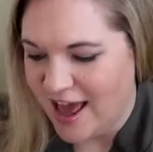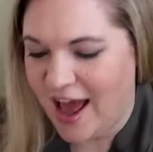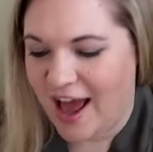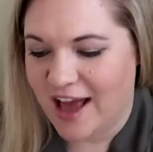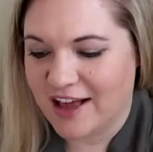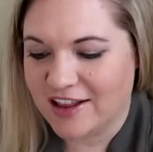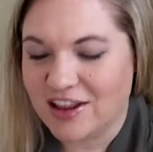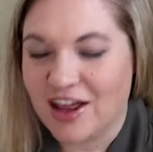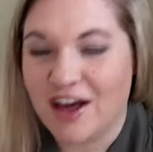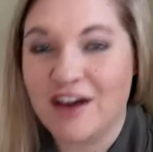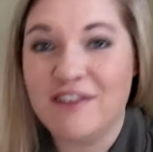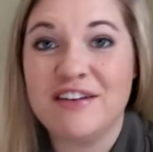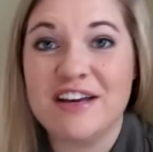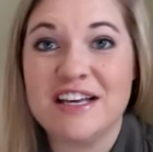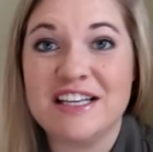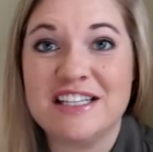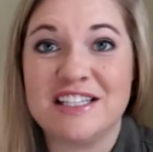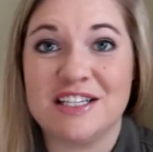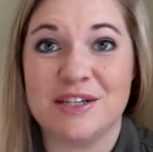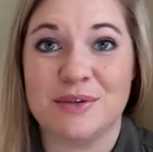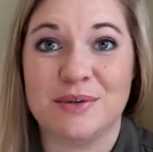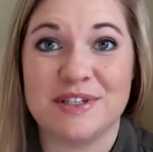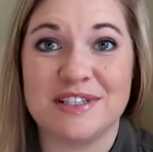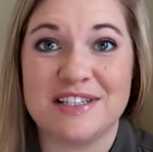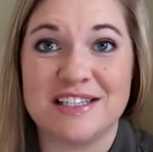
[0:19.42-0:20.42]
I love
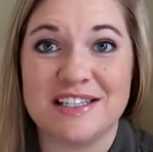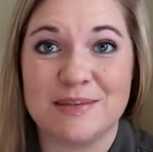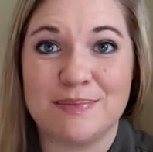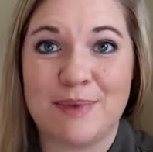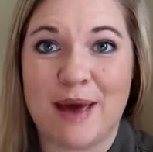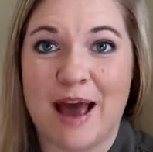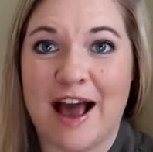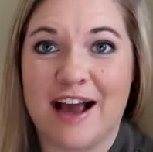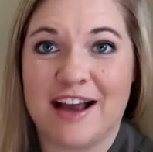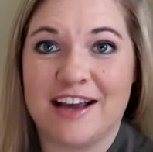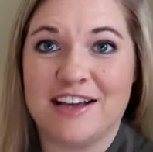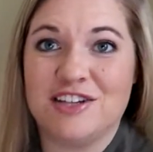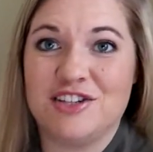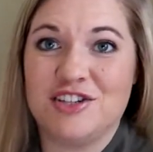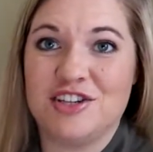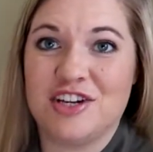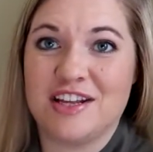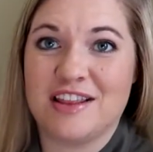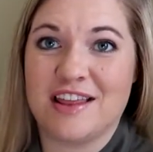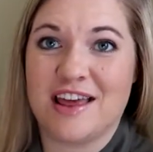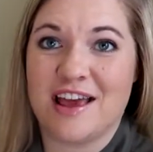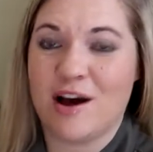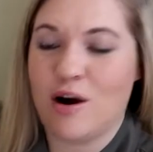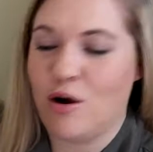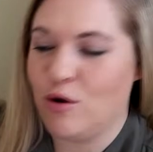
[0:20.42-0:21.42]
Itzy Ritzy's
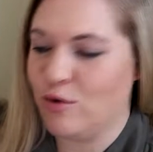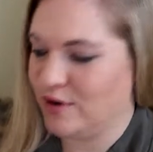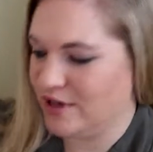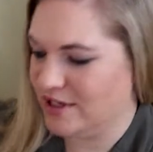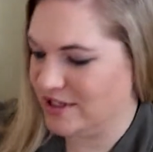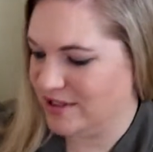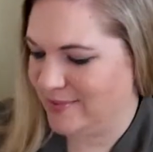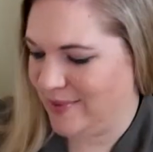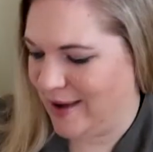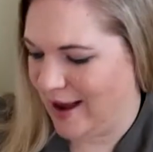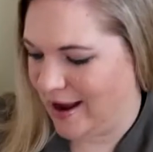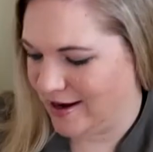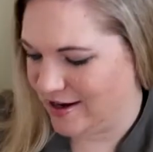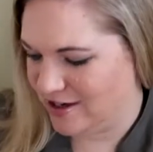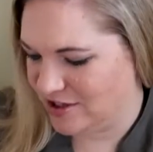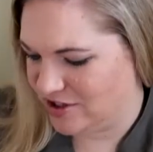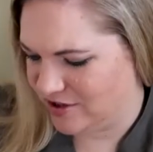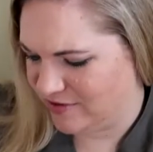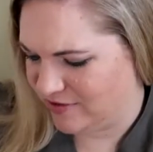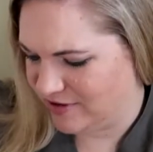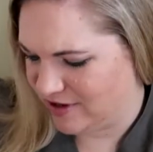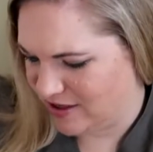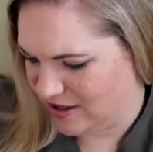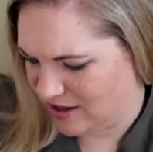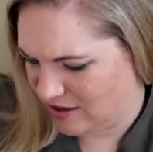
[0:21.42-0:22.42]
packaging. They always package
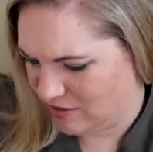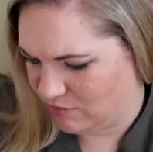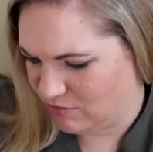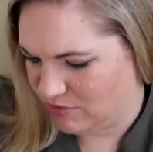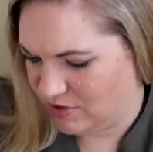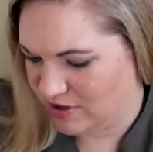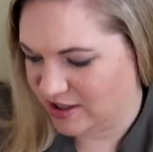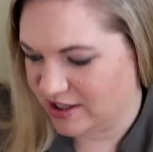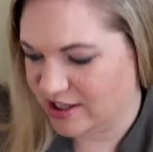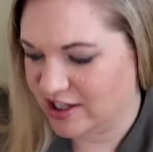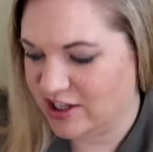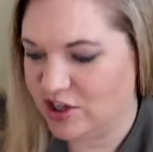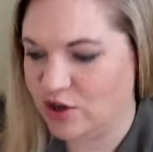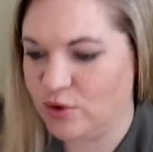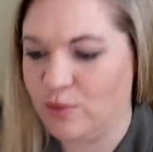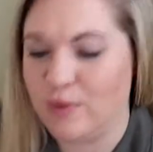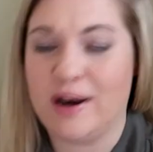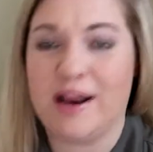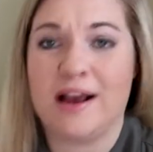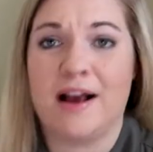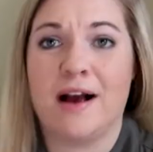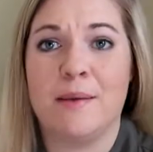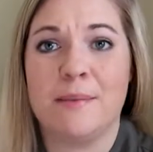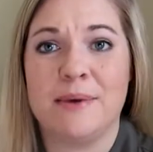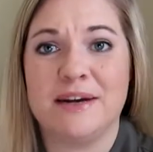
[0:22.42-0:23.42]
everything really cute.
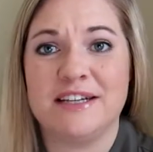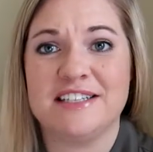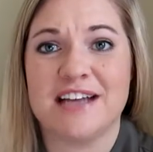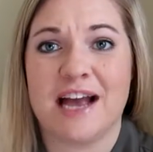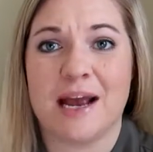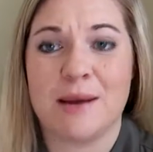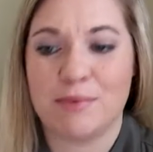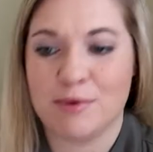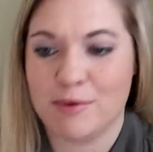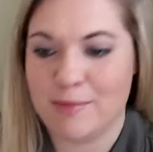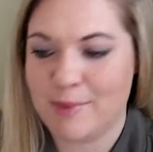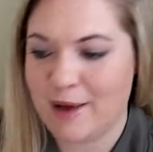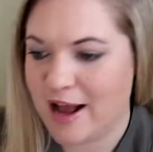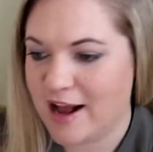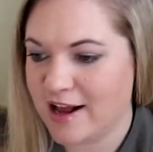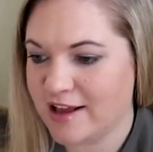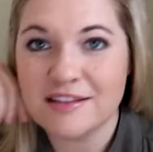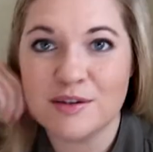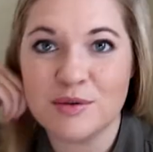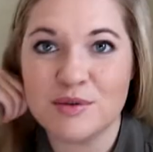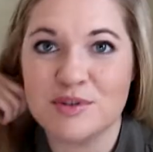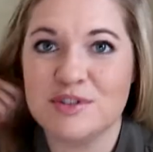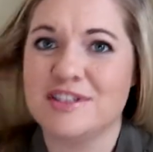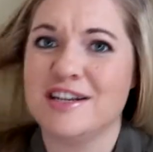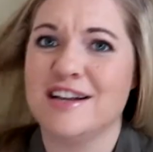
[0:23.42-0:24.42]
When I got my diaper bag,
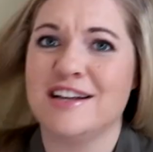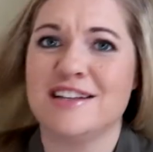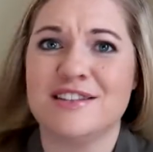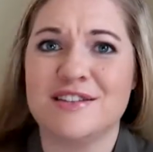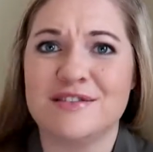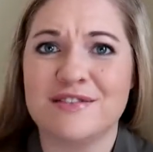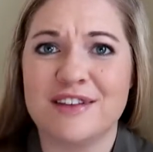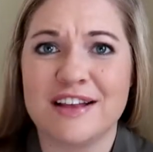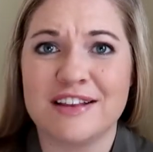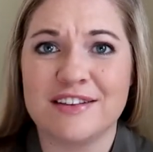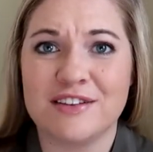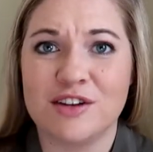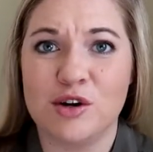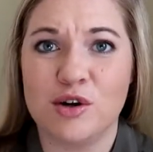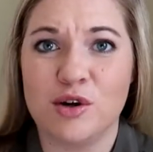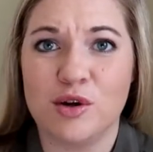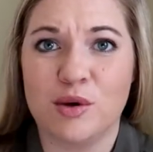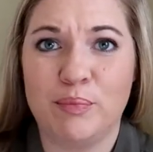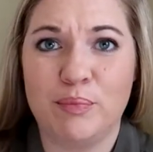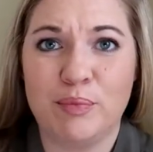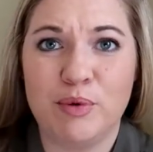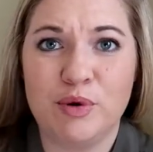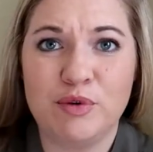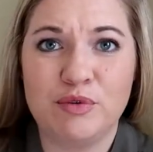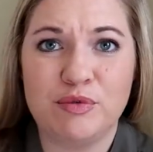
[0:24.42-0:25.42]
there was tons of like
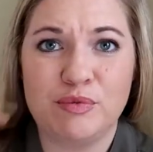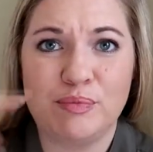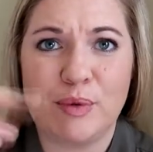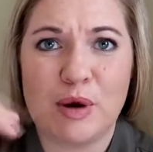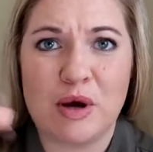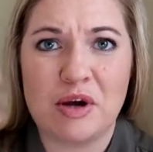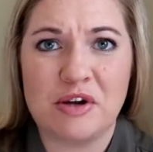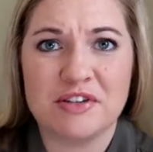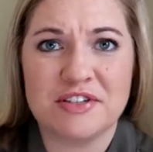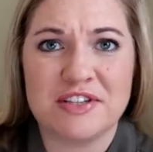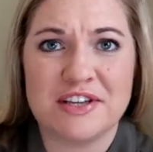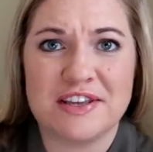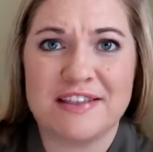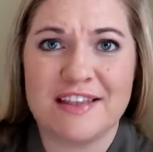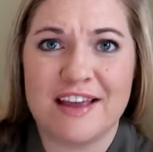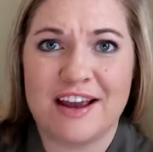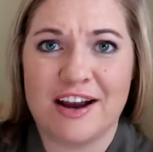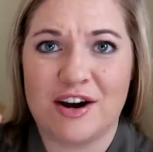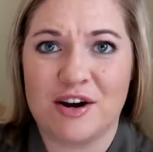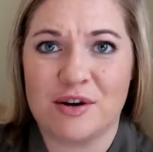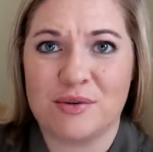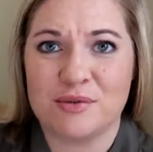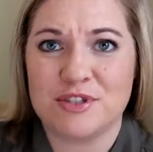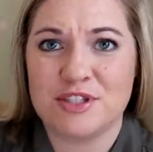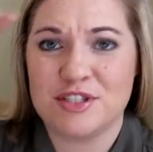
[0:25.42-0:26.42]
little poof balls in
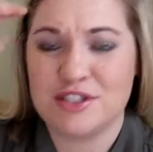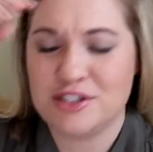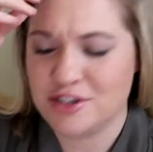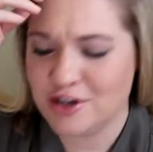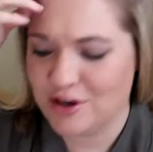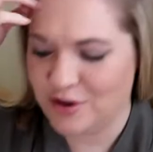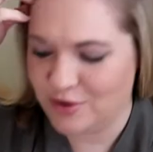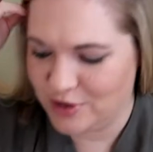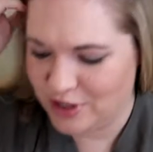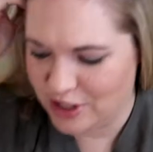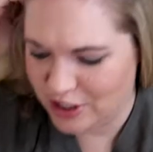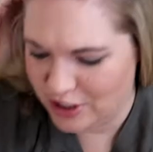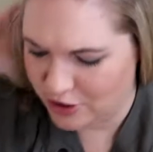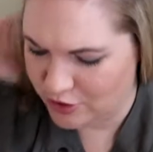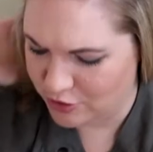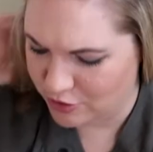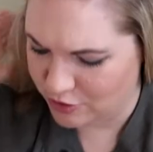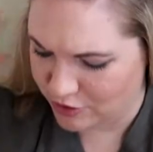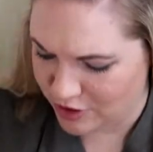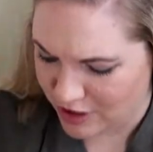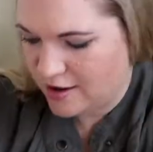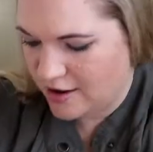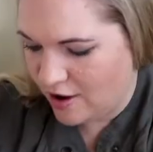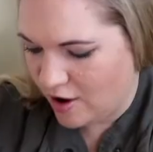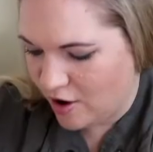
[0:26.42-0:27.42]
there. It was so
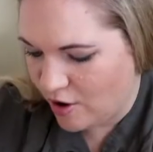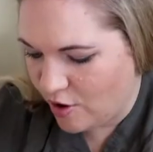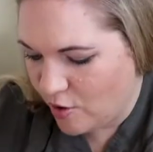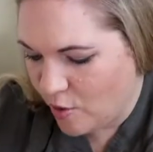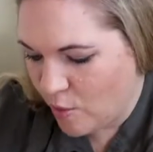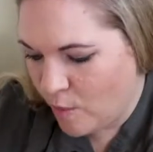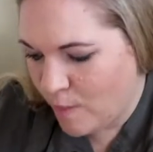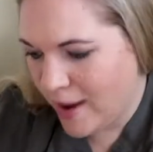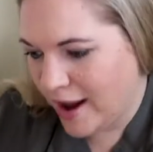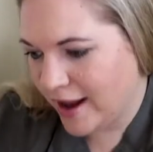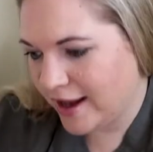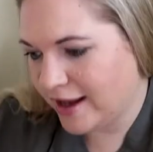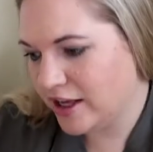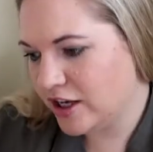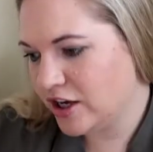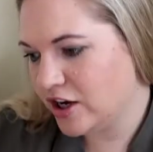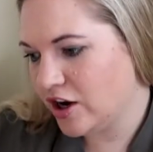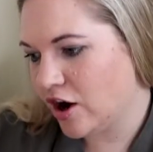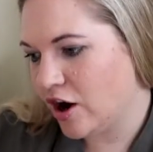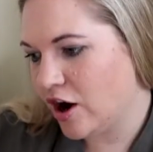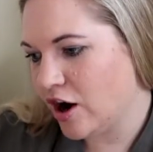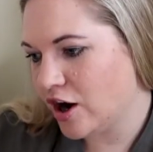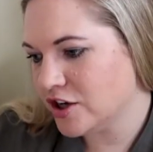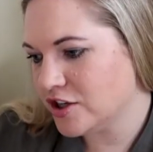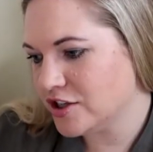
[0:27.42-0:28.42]
cute. Oh my
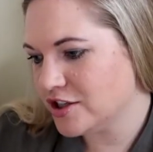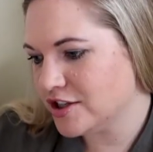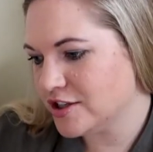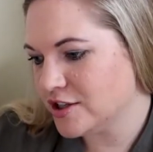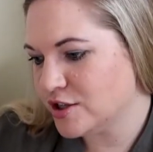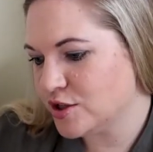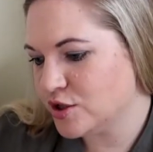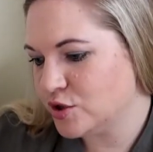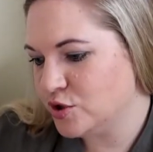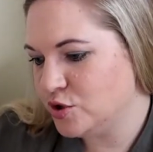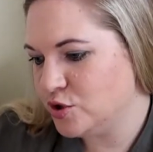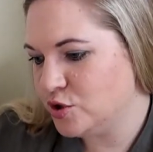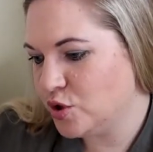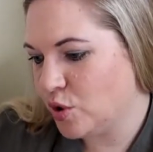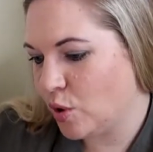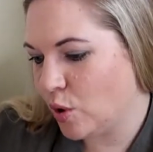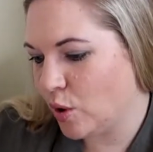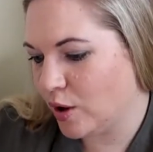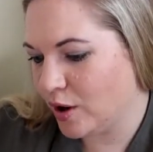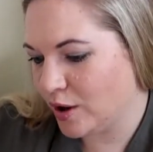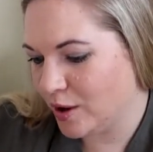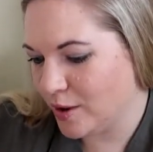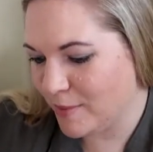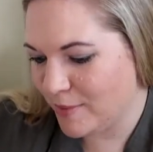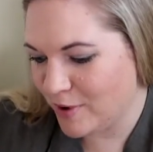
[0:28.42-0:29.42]
gosh, this is
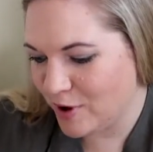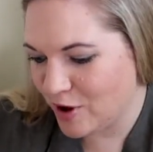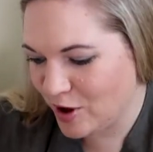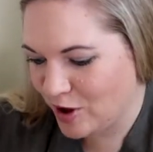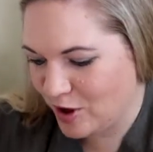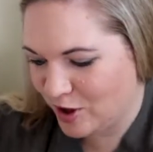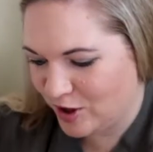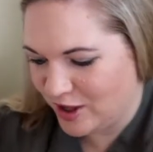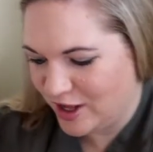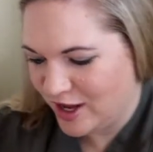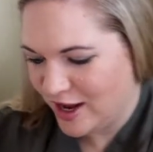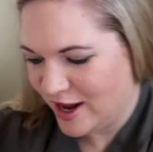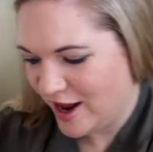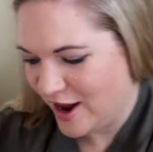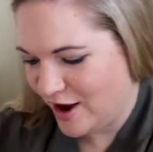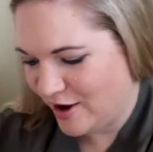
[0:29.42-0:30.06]
adorable.